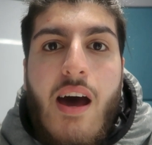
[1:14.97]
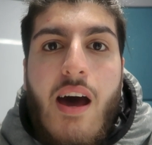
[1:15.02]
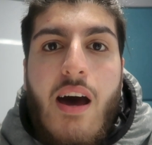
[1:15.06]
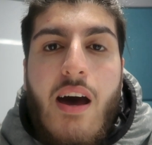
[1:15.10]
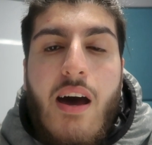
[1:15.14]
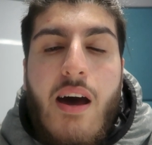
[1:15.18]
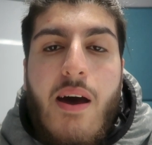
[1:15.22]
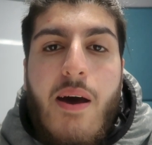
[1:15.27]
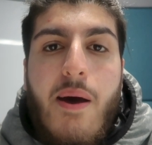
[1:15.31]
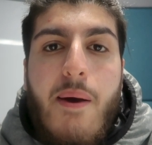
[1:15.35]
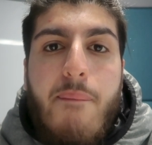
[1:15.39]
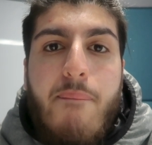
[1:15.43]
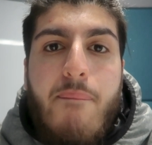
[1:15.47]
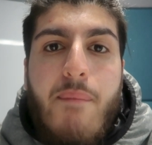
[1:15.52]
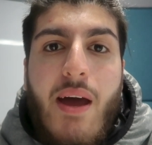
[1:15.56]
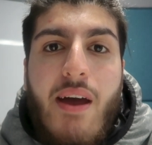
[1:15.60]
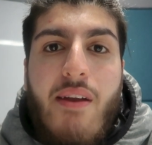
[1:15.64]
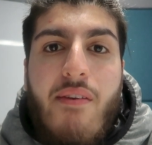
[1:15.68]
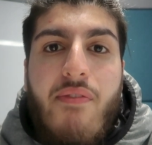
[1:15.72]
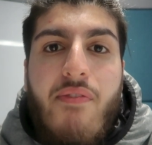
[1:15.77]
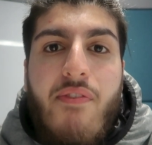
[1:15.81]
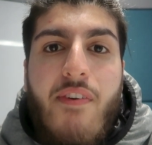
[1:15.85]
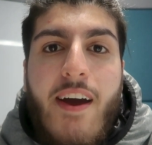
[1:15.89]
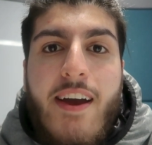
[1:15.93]

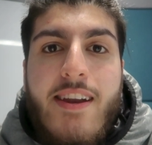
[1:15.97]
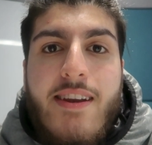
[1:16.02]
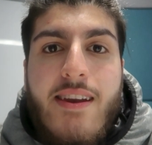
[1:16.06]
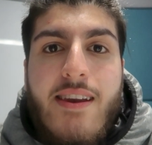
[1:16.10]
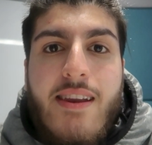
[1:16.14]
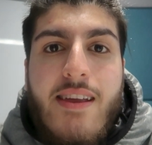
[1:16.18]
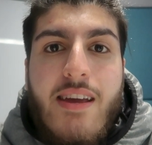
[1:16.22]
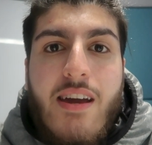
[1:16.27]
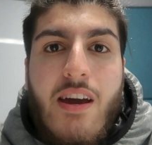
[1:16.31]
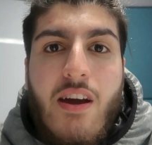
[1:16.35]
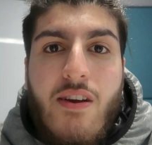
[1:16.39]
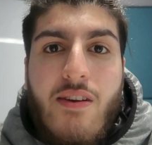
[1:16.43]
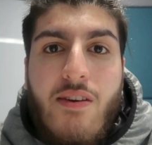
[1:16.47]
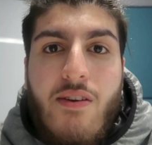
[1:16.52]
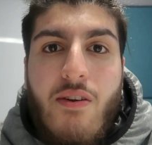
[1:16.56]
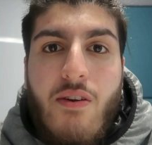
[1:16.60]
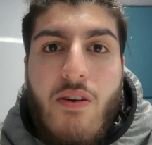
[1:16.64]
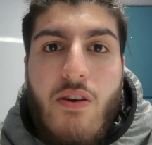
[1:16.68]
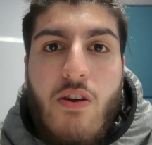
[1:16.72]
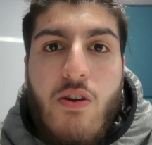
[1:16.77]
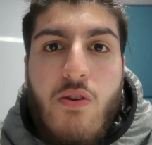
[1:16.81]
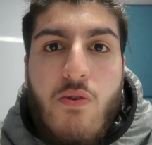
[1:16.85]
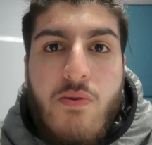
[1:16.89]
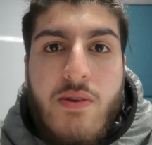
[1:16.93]
And finally, a
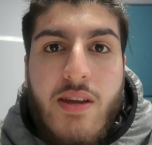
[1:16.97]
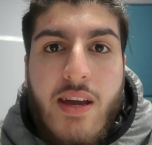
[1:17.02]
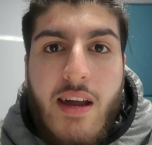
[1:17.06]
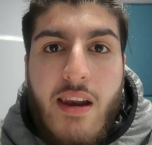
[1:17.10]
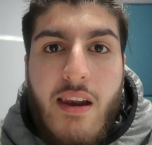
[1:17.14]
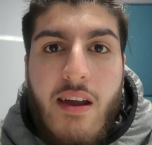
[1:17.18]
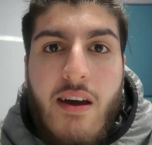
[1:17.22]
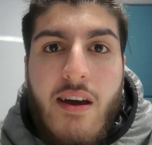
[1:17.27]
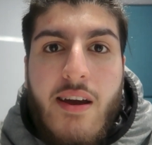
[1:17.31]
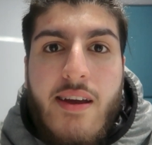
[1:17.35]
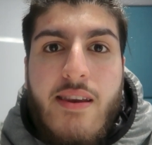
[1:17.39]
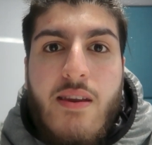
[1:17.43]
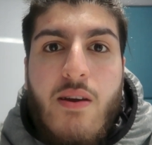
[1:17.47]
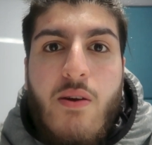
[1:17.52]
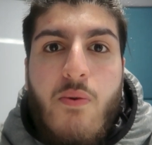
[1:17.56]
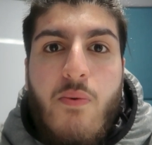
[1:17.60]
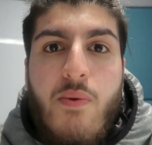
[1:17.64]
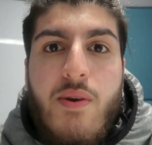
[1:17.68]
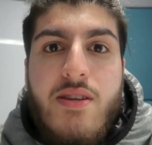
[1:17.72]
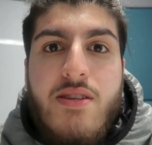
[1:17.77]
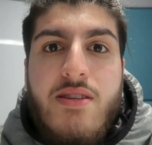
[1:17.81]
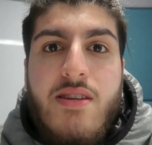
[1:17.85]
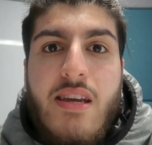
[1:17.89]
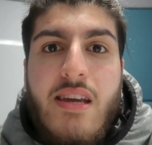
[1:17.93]
concluding line,
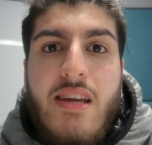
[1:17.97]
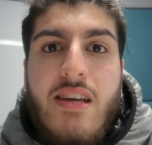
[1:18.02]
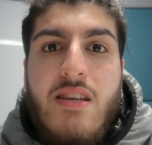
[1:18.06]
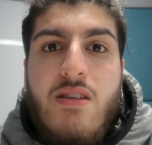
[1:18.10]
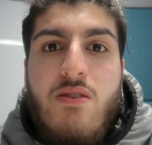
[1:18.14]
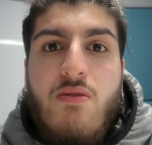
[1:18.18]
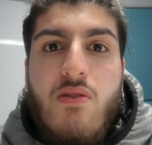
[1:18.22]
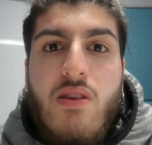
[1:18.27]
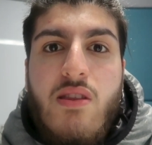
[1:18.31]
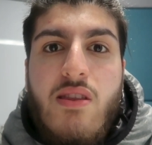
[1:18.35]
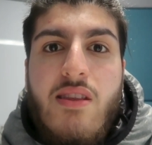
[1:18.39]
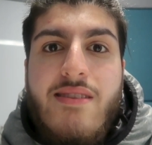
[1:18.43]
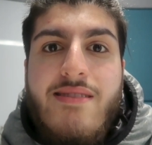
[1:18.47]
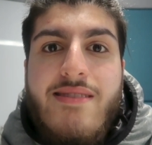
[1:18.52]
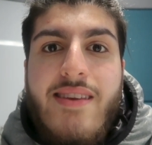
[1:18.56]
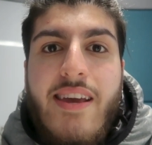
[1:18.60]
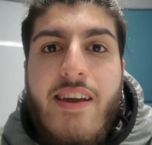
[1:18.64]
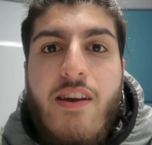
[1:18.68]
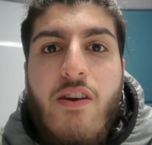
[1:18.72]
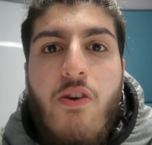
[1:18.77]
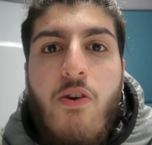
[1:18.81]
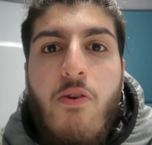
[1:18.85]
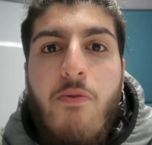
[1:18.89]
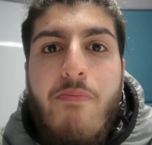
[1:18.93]
which is the
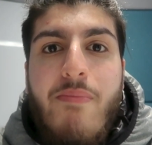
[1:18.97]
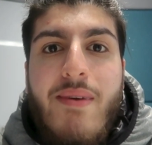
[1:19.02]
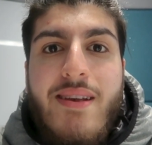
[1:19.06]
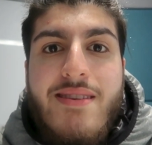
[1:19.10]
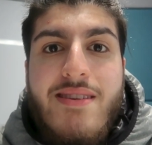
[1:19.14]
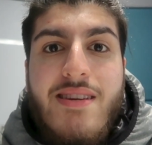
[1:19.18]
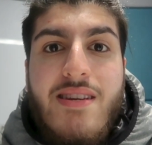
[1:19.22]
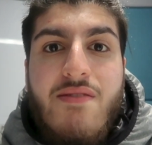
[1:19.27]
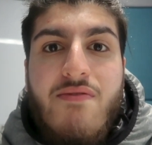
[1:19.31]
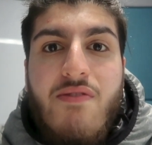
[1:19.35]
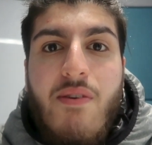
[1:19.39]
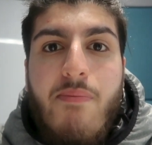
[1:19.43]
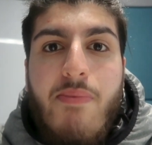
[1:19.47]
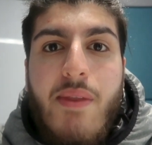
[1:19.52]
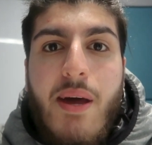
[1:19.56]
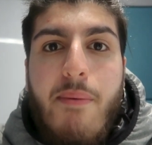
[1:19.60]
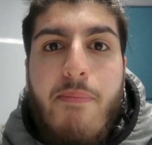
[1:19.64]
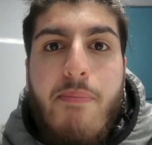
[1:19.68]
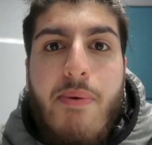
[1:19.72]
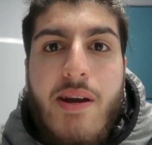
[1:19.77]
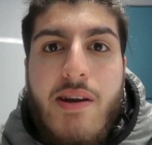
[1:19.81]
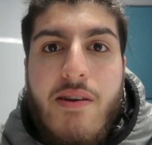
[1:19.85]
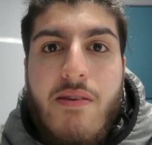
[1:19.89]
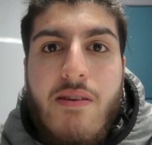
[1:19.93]
take-home message from
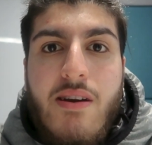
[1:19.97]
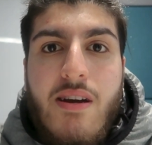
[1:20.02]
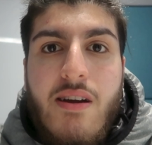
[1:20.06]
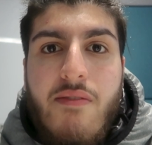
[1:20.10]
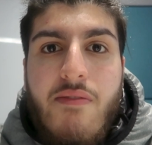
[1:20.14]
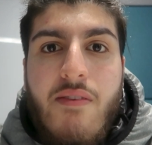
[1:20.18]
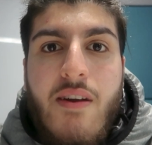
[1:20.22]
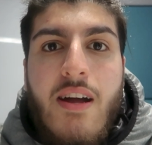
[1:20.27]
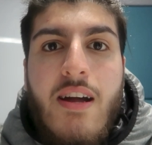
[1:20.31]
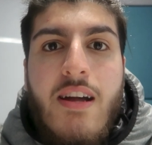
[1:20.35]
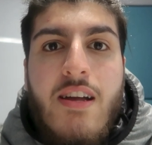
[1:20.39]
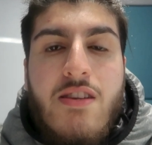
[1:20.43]
that paragraph.